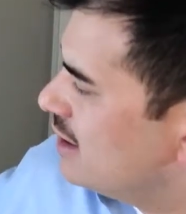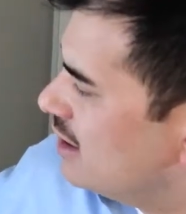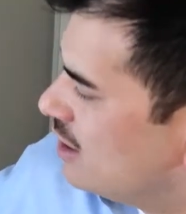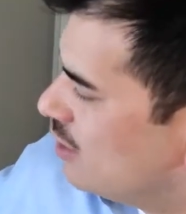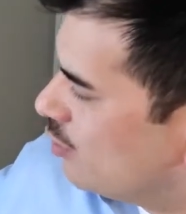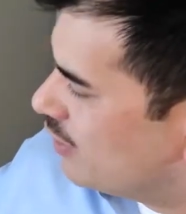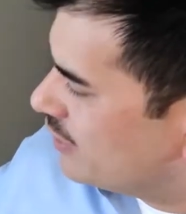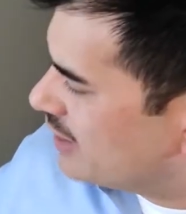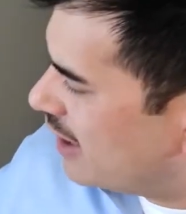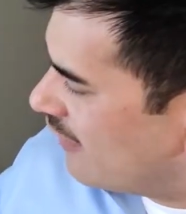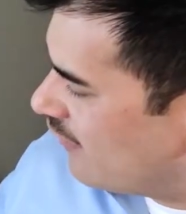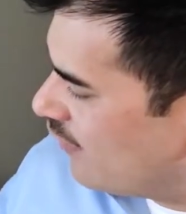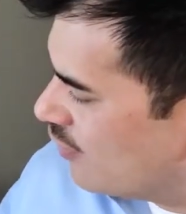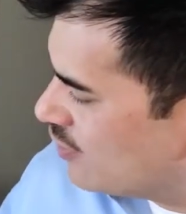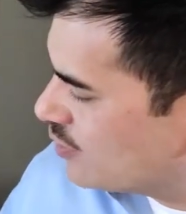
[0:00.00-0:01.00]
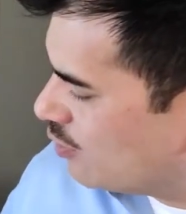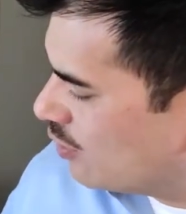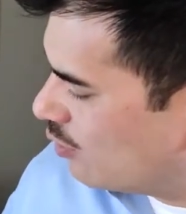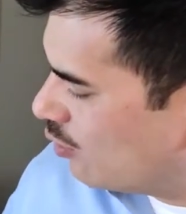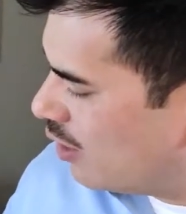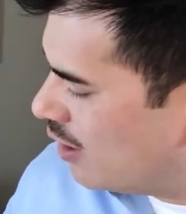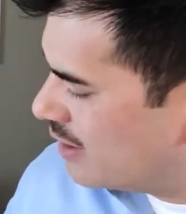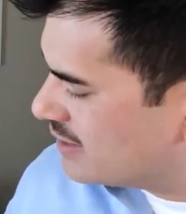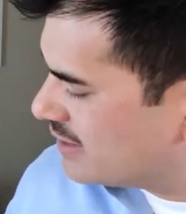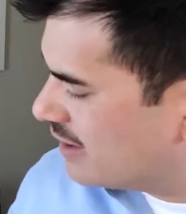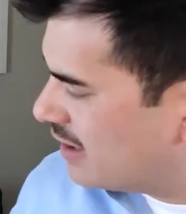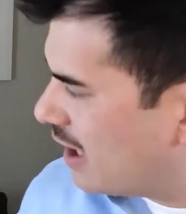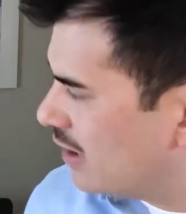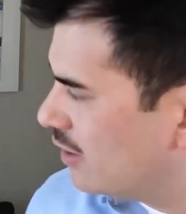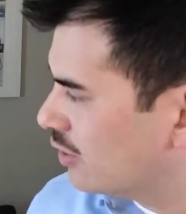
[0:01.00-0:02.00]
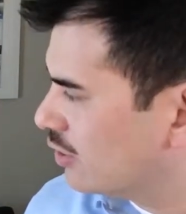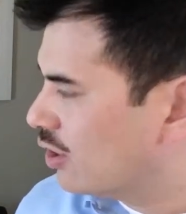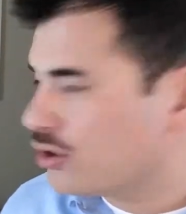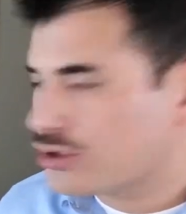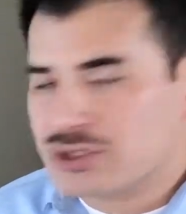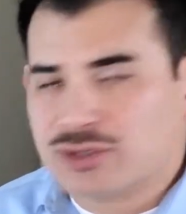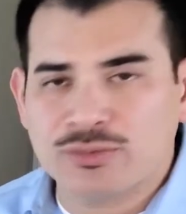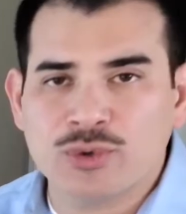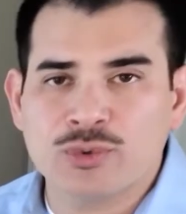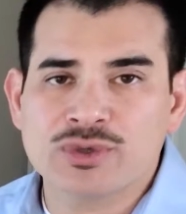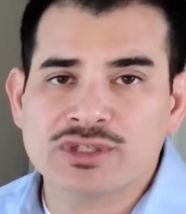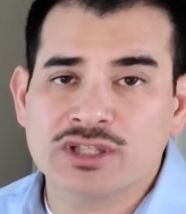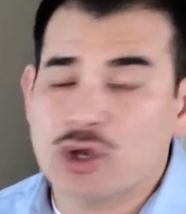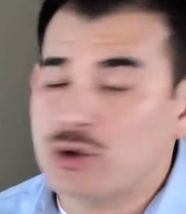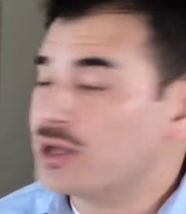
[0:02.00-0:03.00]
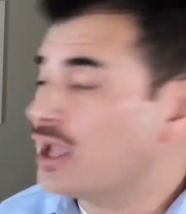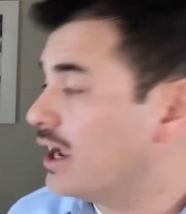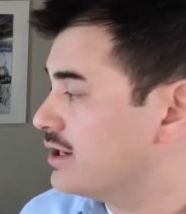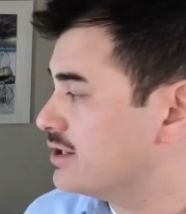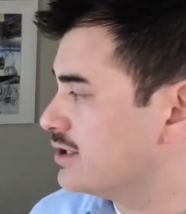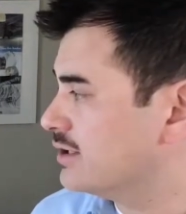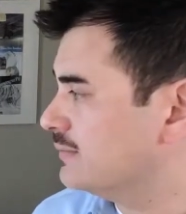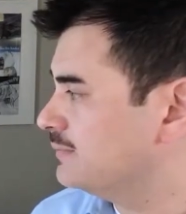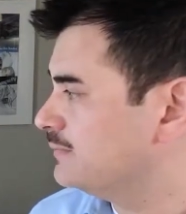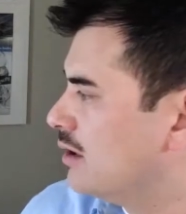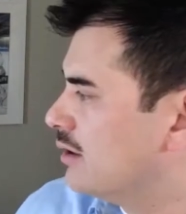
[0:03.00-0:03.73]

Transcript: And what that first one was, the non-negotiable, was location.